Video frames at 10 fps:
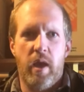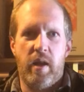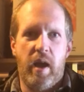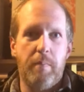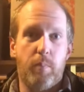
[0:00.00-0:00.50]

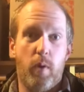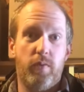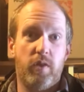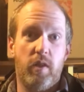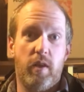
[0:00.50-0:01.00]
and I'm
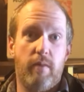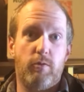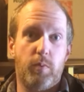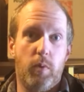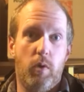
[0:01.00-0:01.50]
perfectly
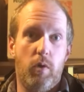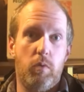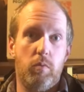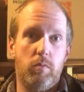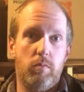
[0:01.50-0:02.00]

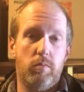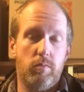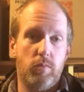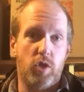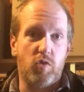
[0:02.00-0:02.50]
comfortable
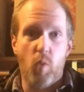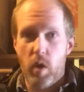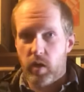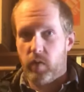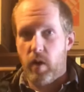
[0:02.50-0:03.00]
just
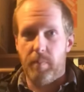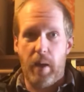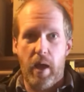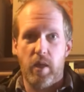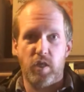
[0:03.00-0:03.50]
walking around
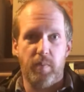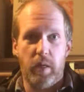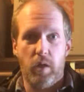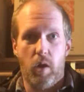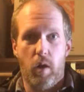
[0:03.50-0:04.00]
my house and
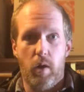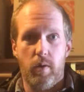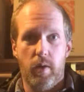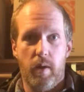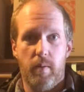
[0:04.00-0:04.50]
my
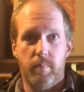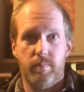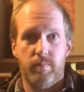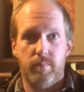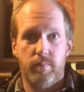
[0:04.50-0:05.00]
yard
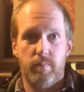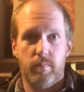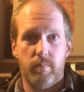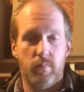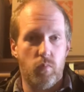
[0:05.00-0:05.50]

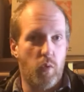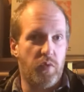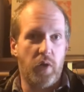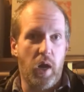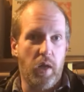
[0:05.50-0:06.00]

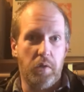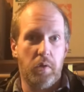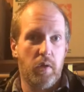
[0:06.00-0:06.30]
with it on.